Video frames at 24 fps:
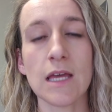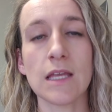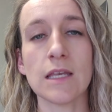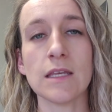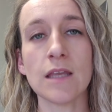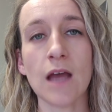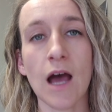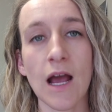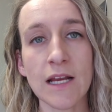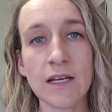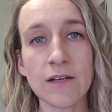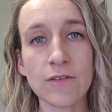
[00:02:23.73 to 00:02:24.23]

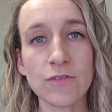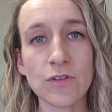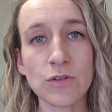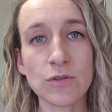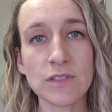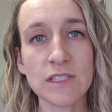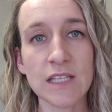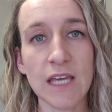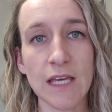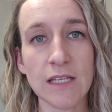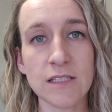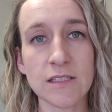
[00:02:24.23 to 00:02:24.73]
9 of
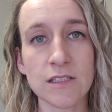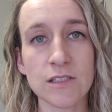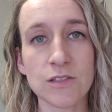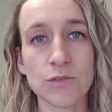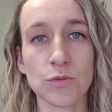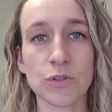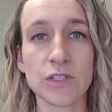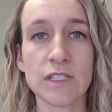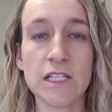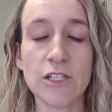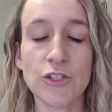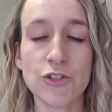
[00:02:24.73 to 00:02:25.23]
those cases
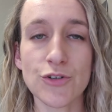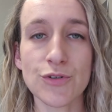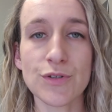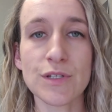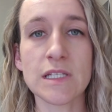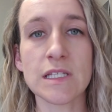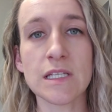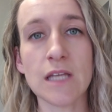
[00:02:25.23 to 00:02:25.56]
were teachers,